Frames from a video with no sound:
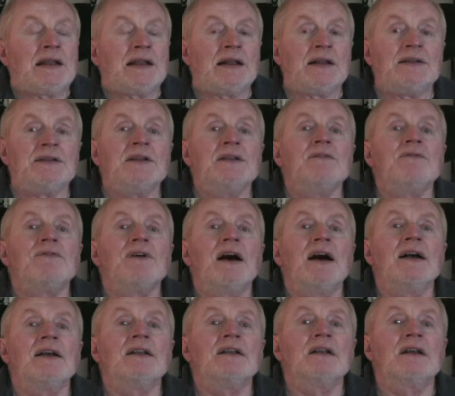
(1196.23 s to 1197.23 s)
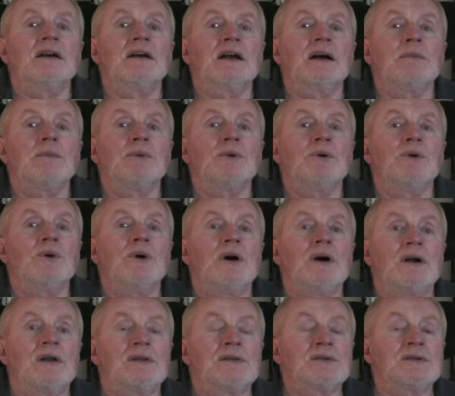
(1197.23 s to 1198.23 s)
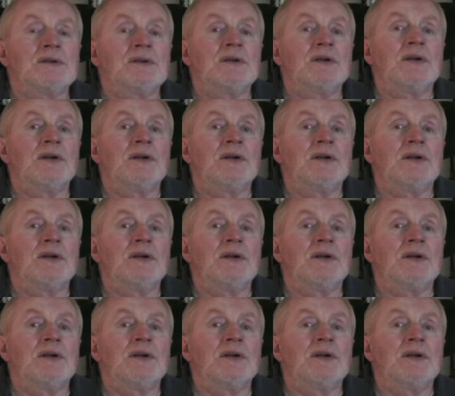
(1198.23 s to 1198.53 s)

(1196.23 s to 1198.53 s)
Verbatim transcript: and I did find a couple Hogarths.